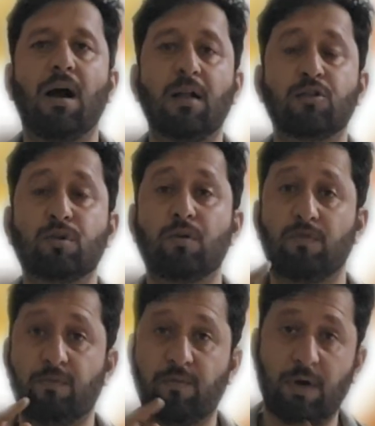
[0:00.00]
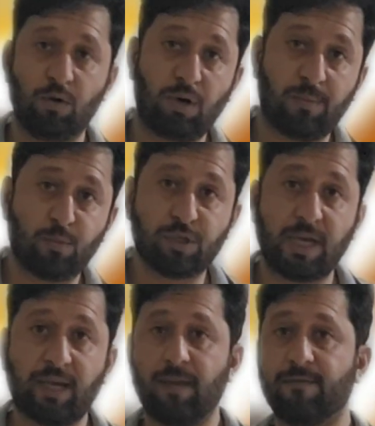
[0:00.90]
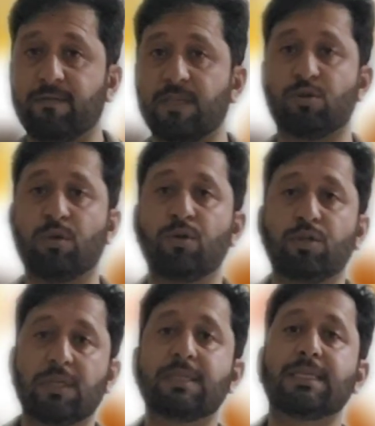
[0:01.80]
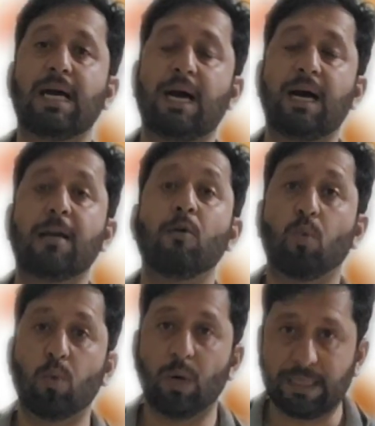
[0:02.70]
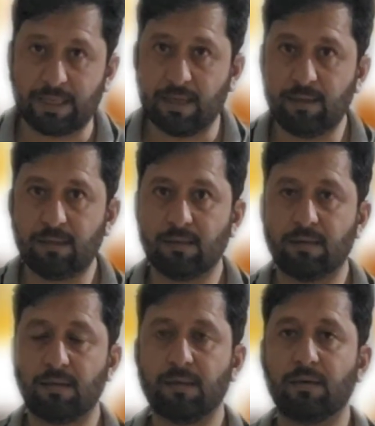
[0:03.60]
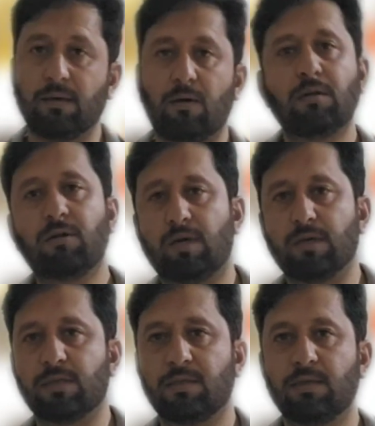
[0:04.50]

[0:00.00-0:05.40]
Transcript: Also, follow up to check if the solutions are working or not.